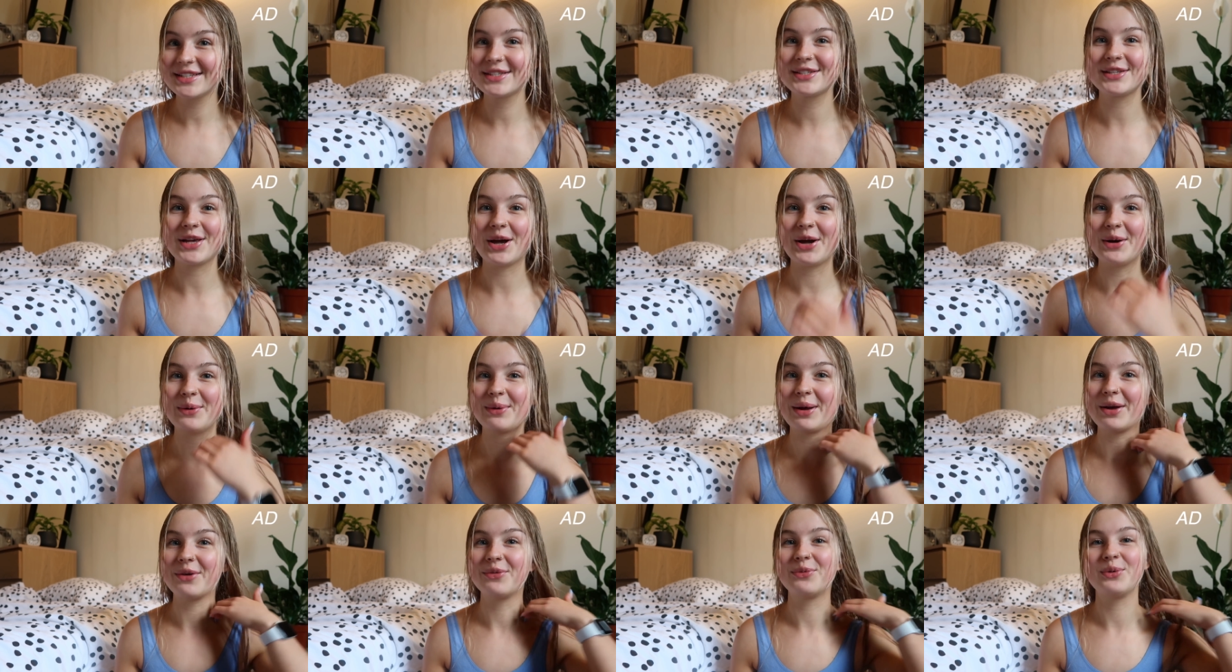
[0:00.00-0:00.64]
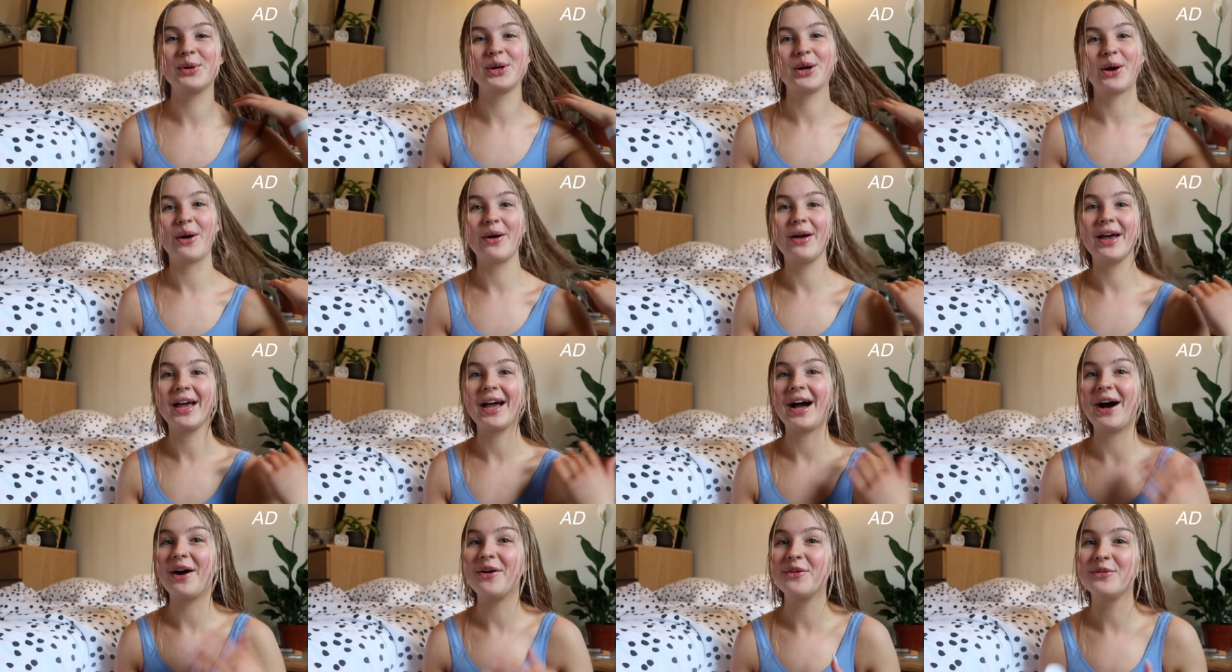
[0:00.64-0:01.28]
So if we're
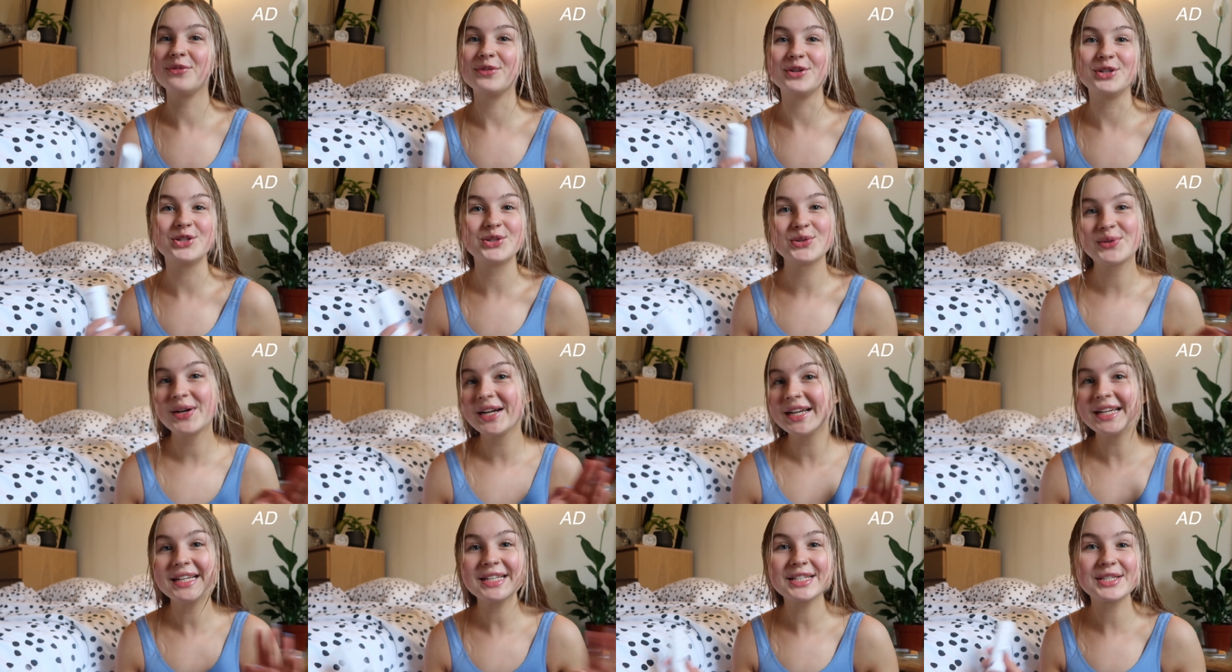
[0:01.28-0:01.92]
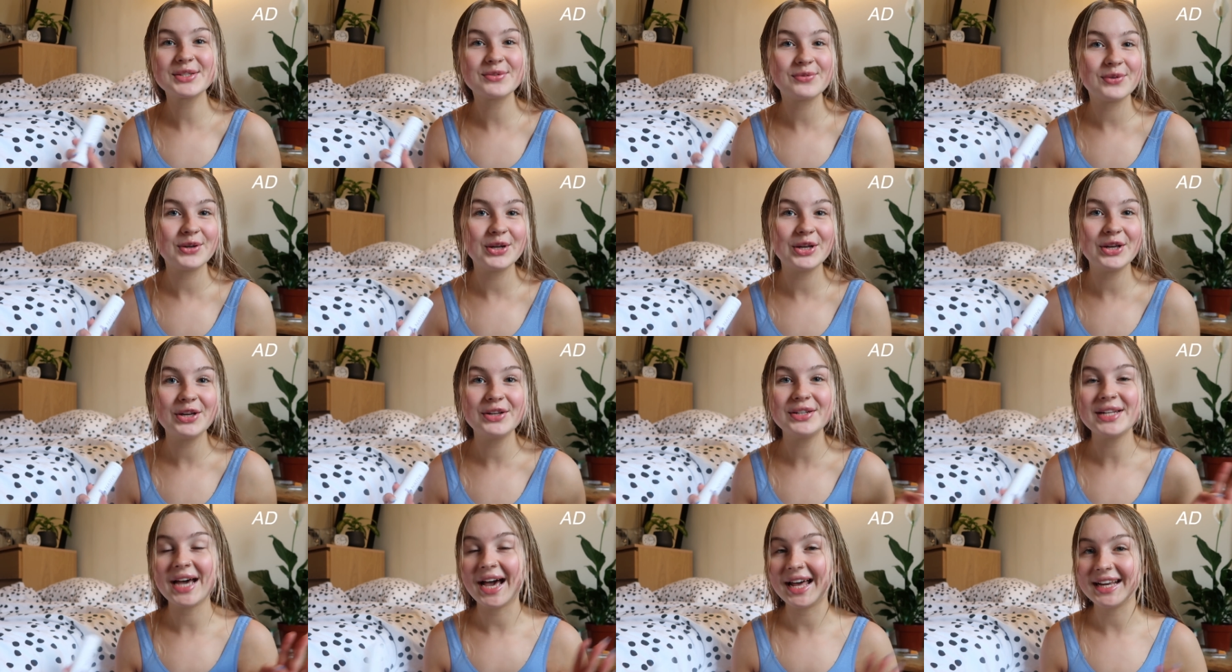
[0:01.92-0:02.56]
going out for drinks,
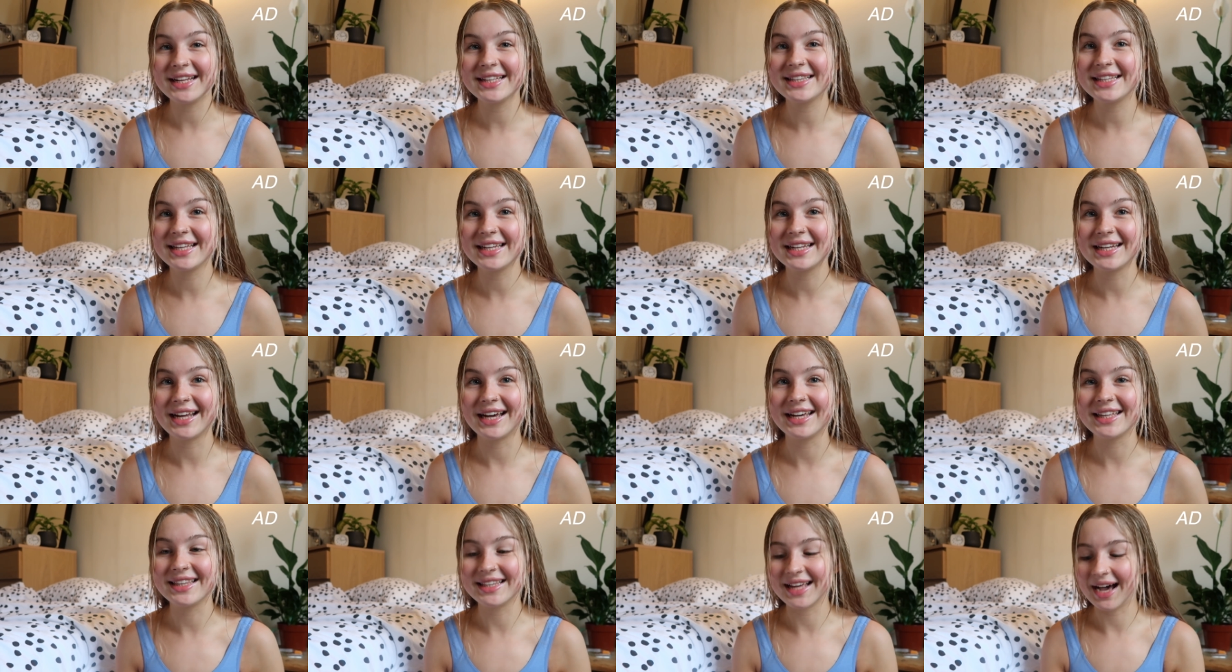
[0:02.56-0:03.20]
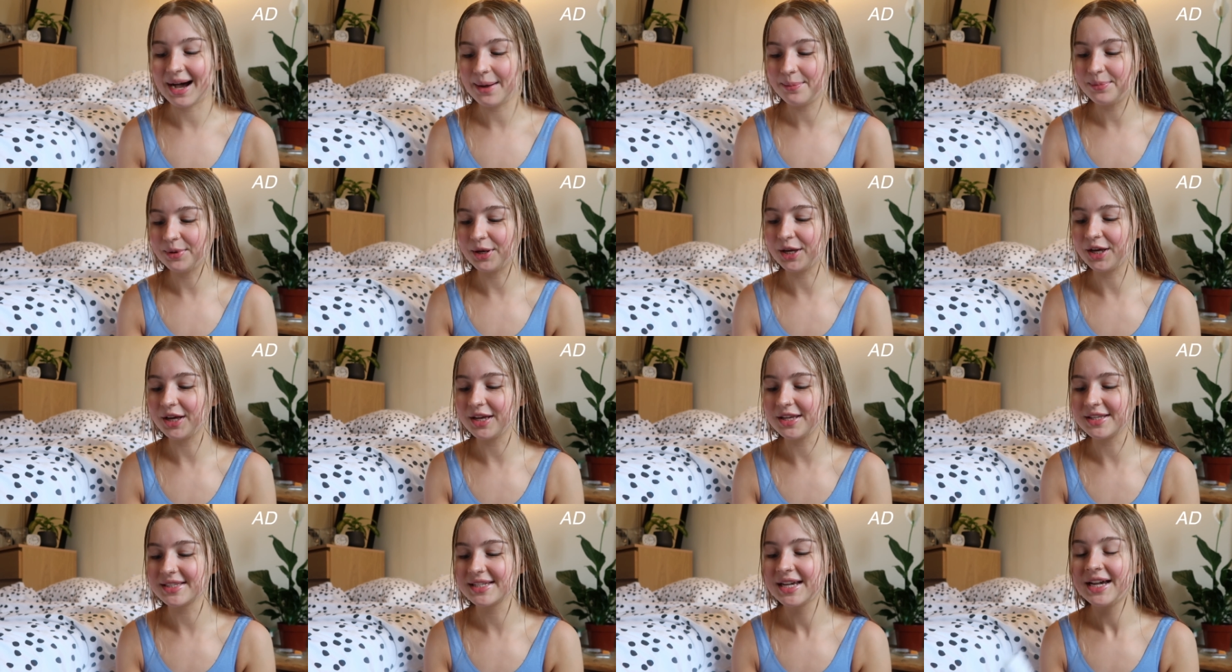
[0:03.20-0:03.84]
food, anything like that,
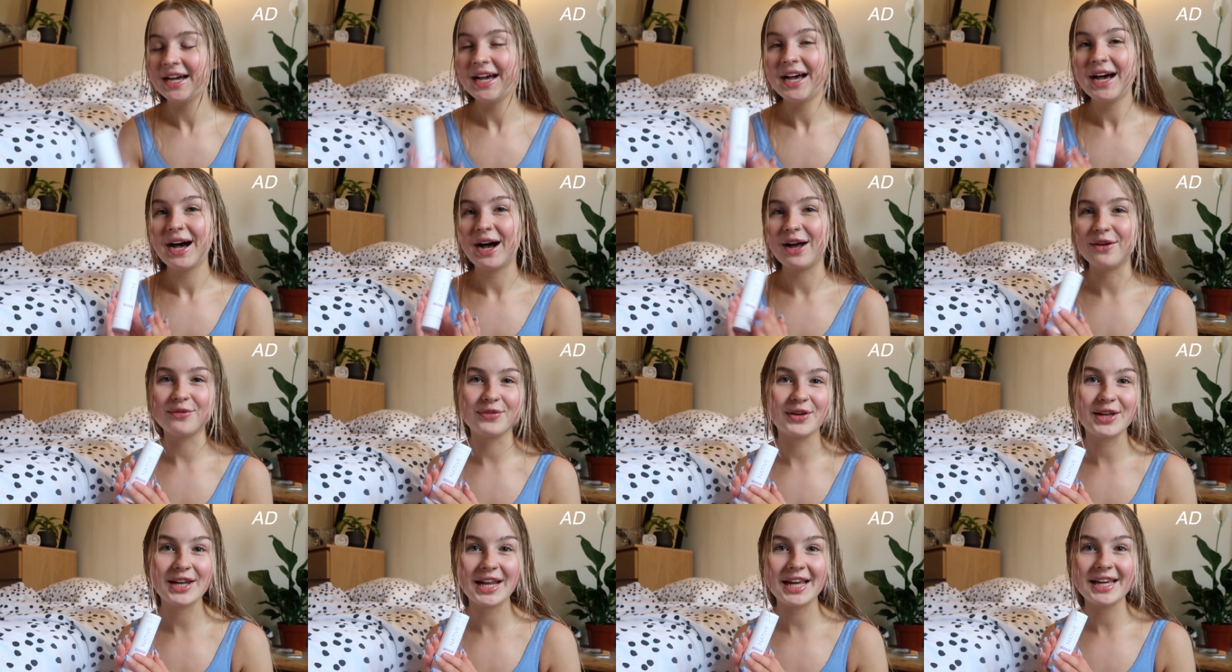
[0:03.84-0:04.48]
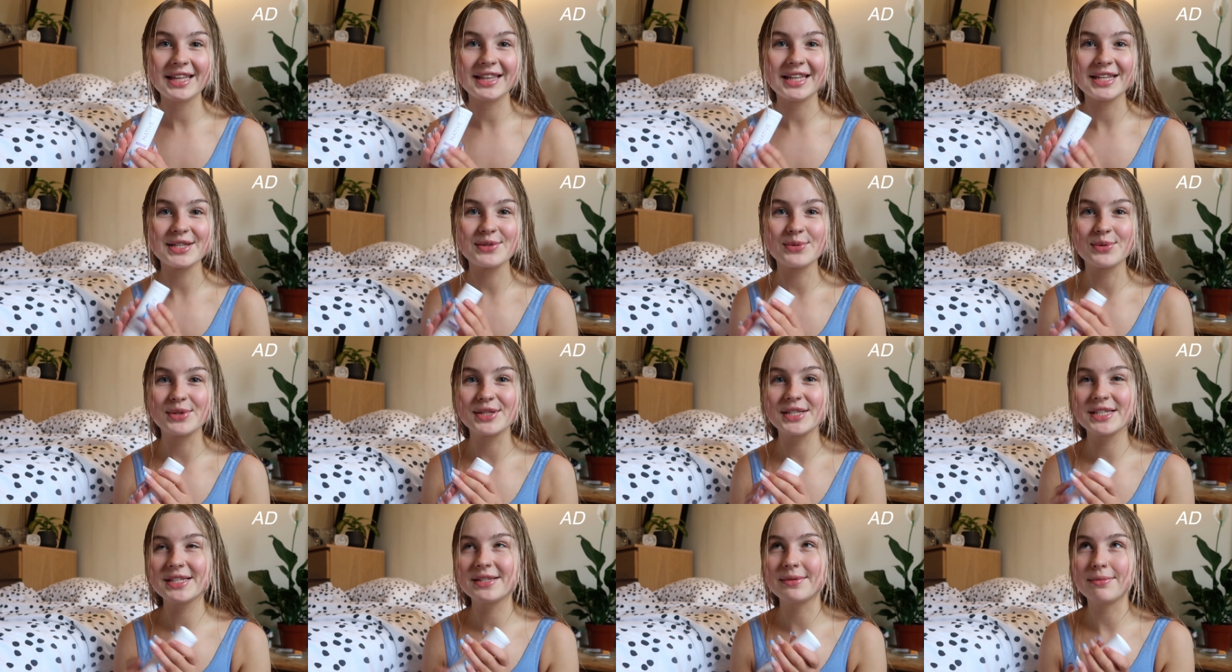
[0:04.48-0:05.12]
because I feel like this
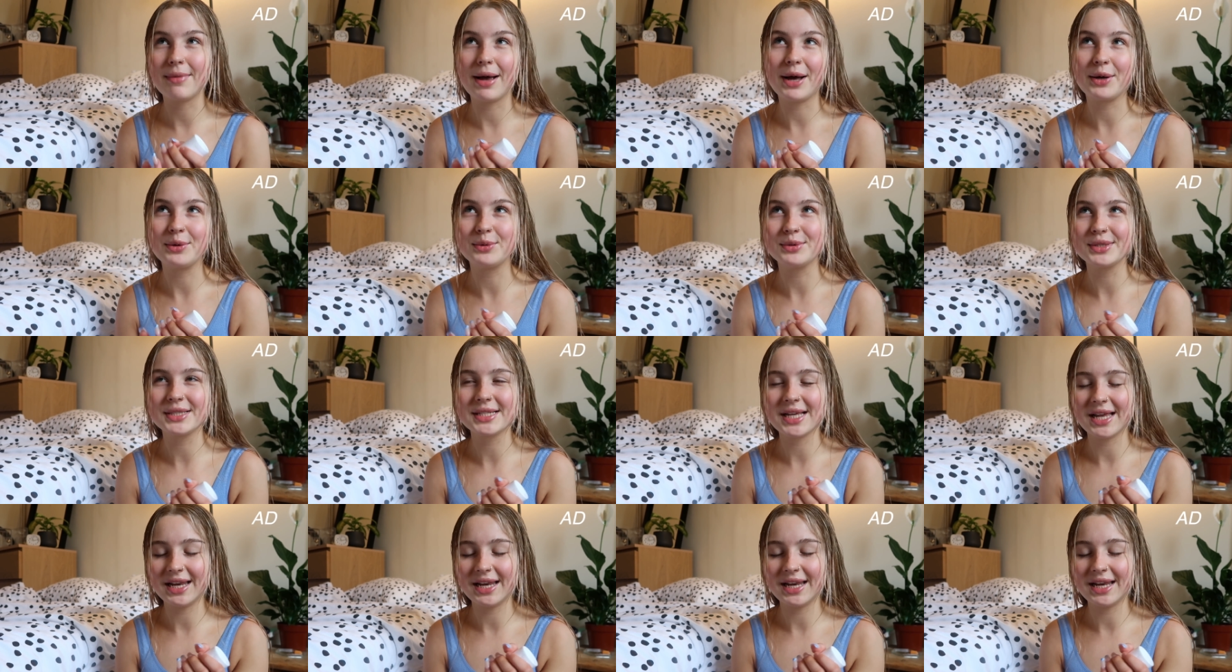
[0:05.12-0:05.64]
one smells